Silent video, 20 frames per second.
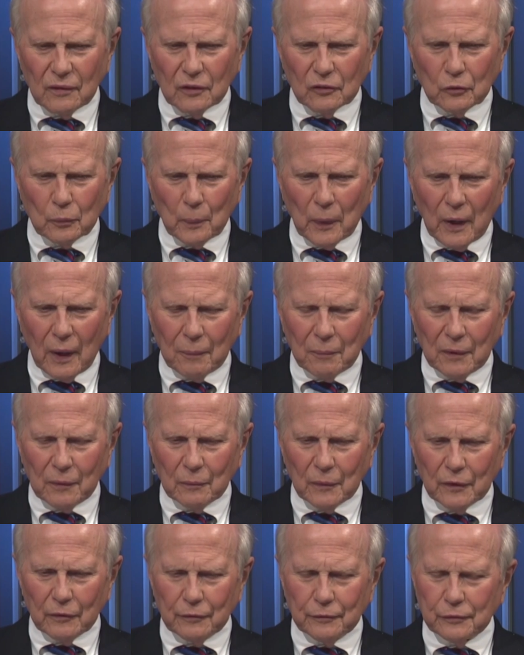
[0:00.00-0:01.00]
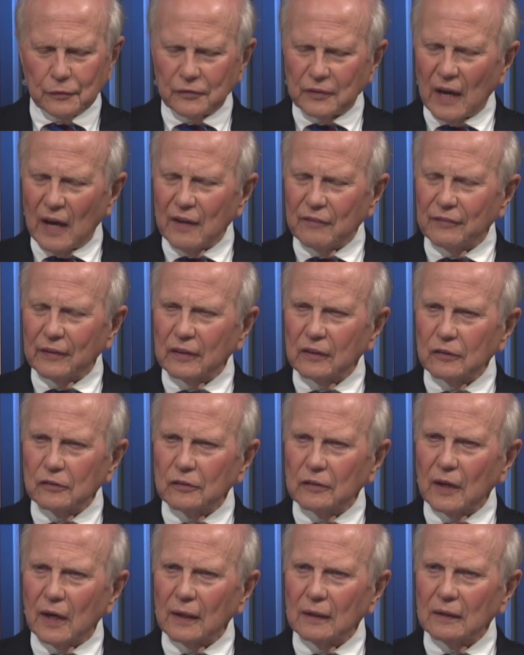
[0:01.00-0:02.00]
this problem of staffing
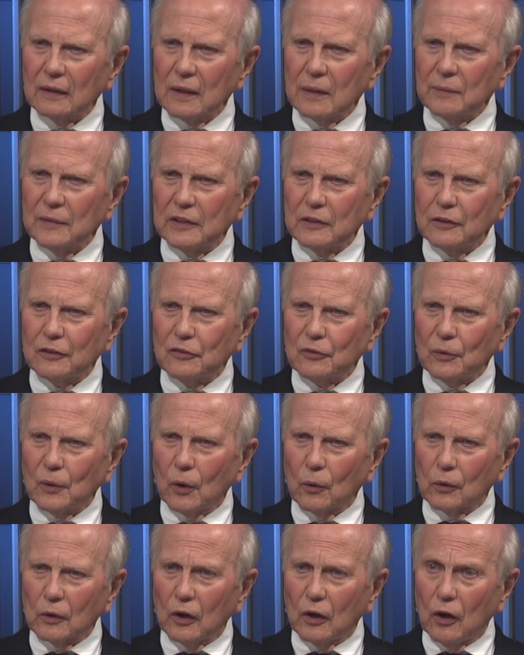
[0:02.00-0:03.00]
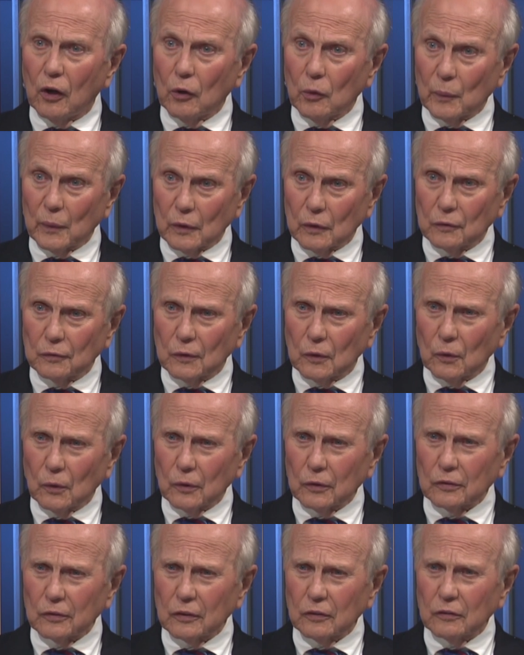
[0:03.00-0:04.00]
is not limited to Oklahoma, of
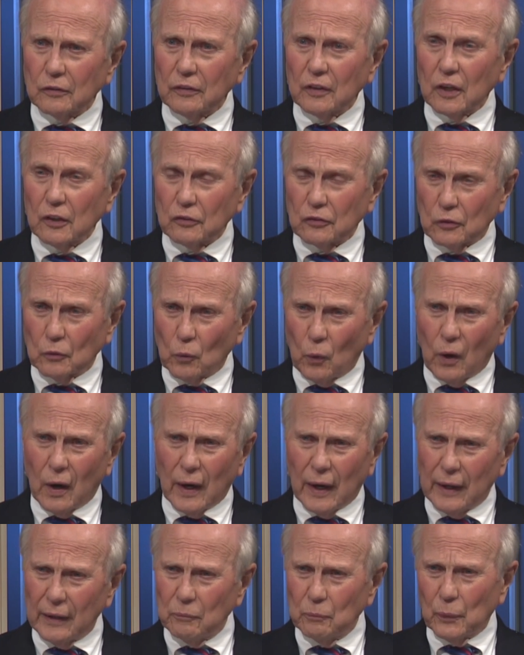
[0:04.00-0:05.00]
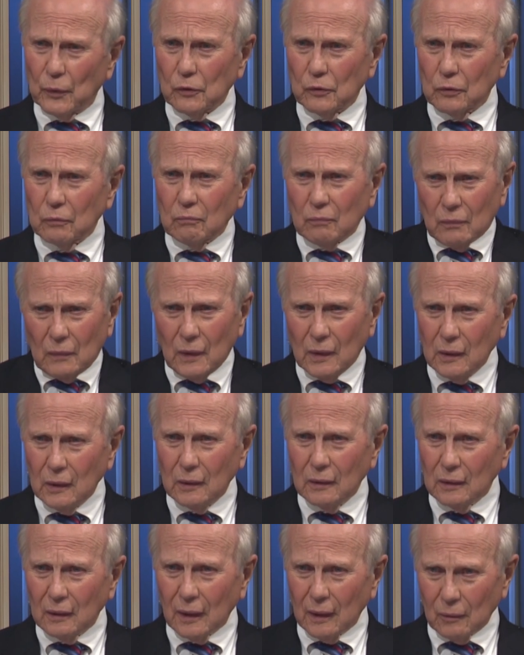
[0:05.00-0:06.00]
course, it's right. nationwide, pres-
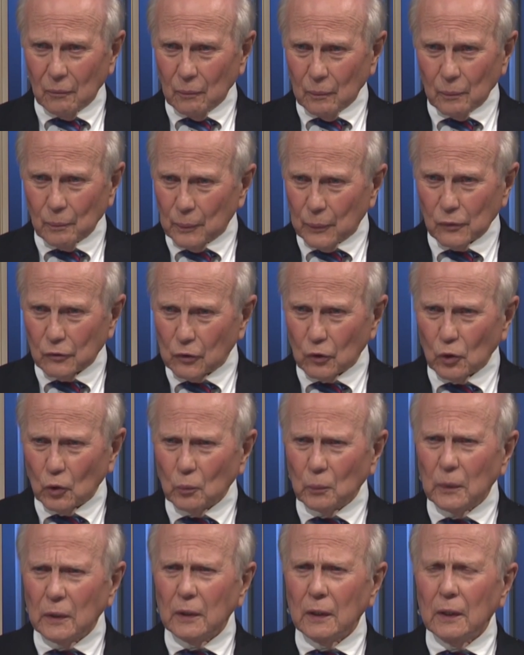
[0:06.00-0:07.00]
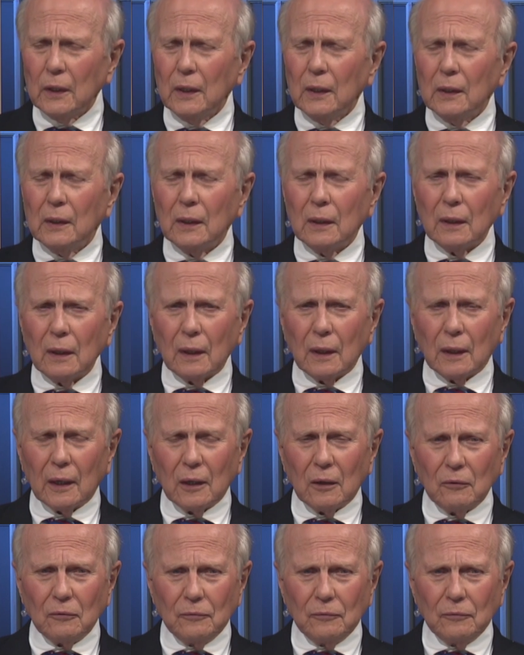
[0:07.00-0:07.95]
presume. Uh,